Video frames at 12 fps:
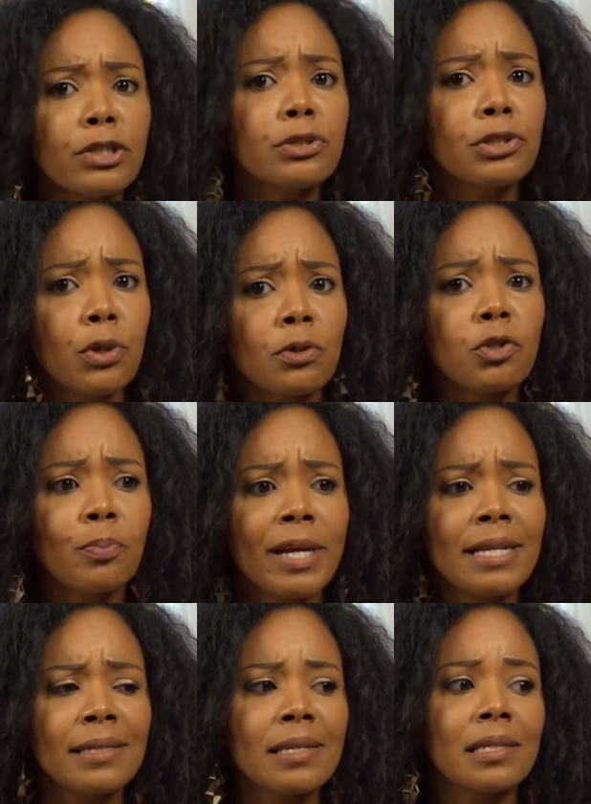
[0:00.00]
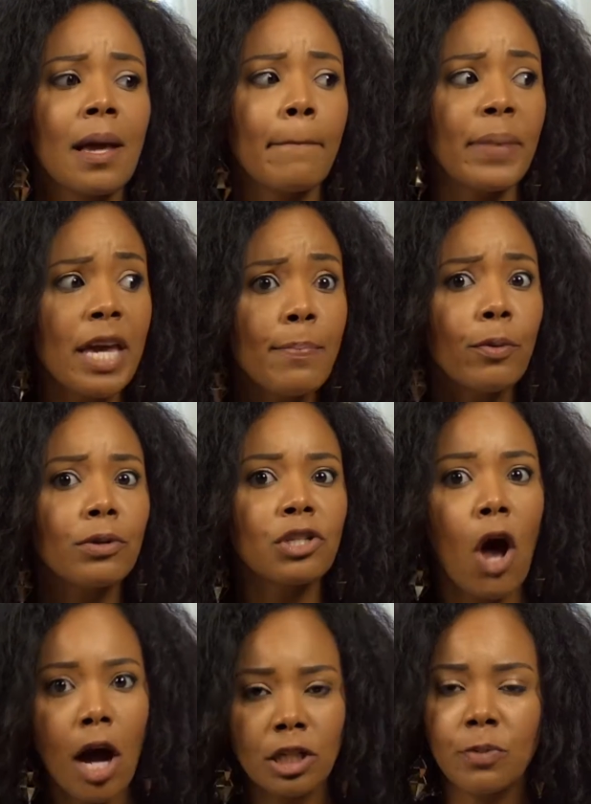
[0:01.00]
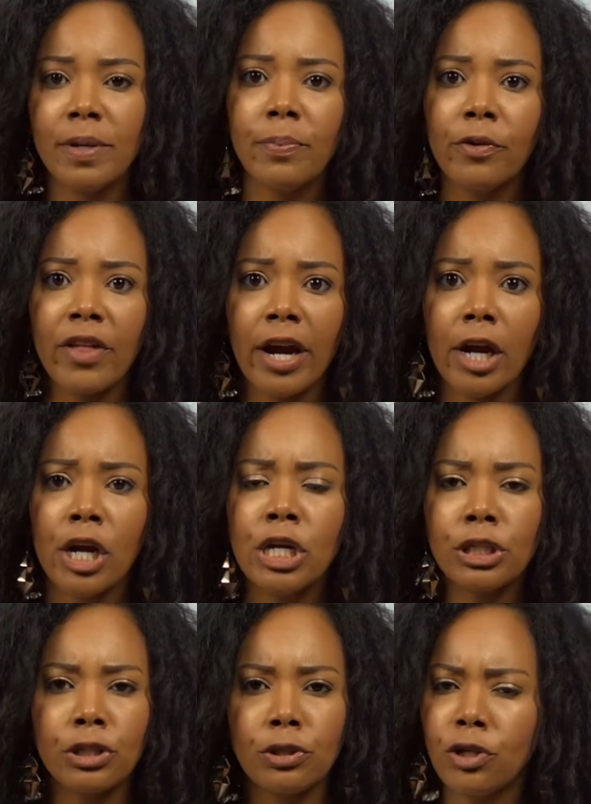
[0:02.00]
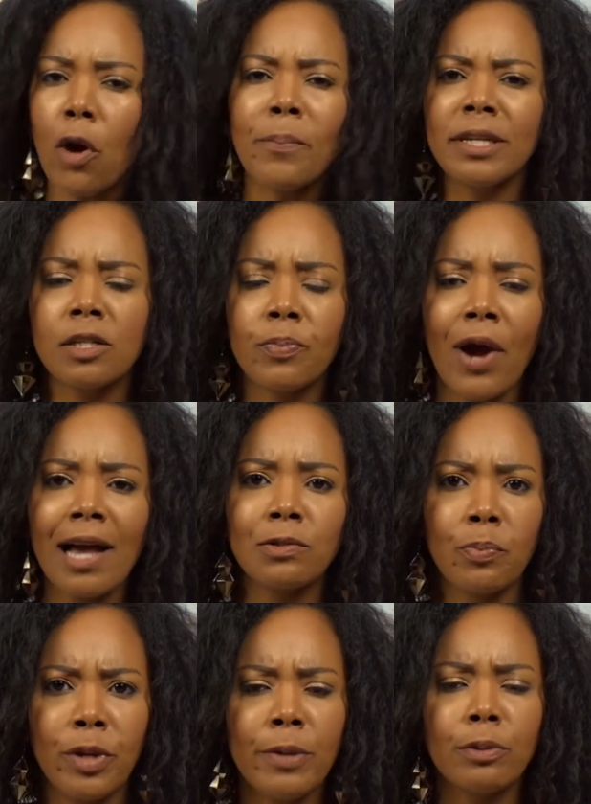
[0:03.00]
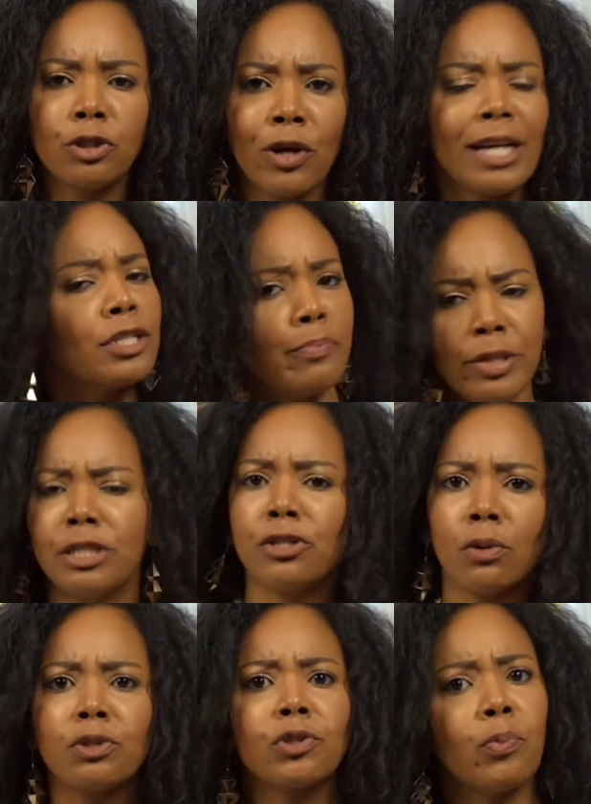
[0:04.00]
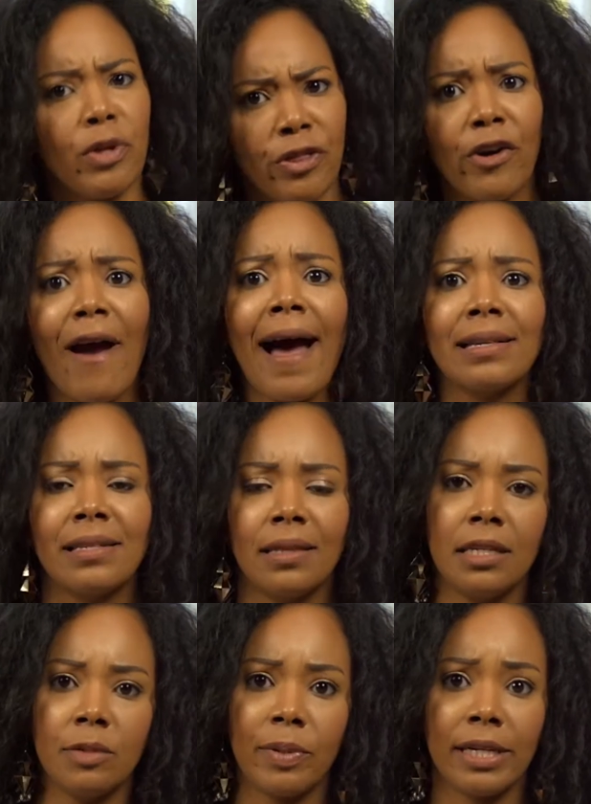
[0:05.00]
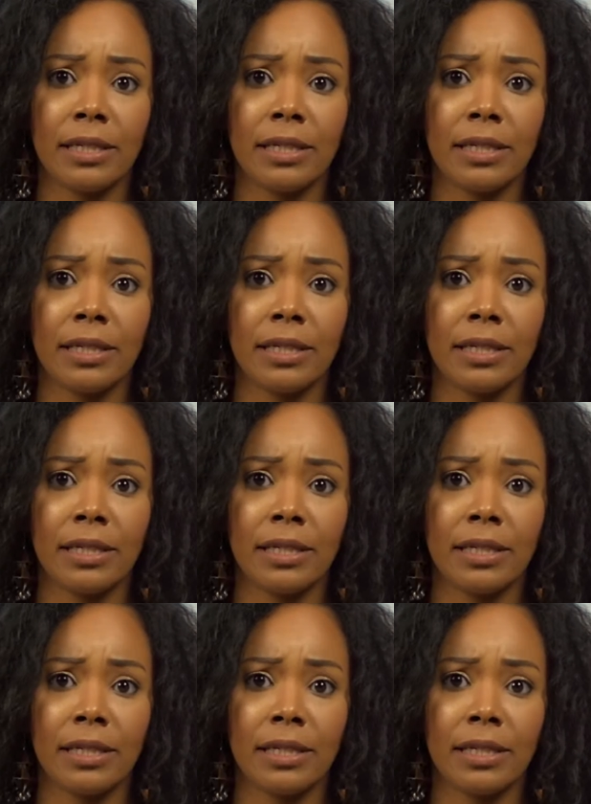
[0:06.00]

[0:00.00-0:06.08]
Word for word: These are social places. People talk to people there, so don't be surprised when people try to be social with your ass at these